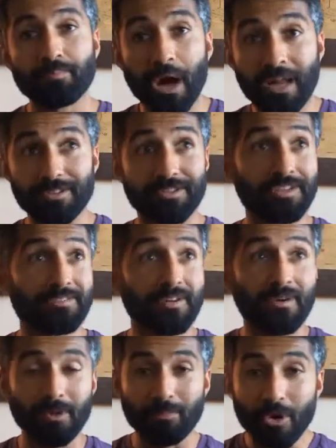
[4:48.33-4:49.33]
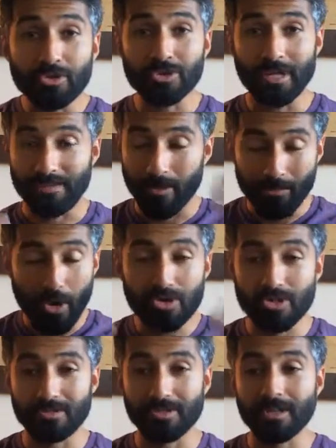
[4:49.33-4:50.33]
bodily,
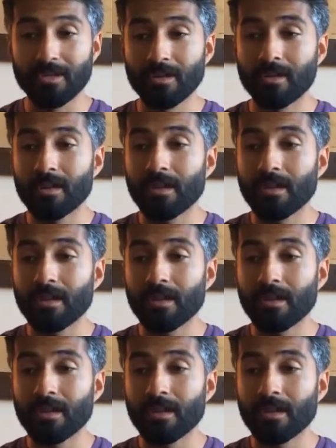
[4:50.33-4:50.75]
emotionally,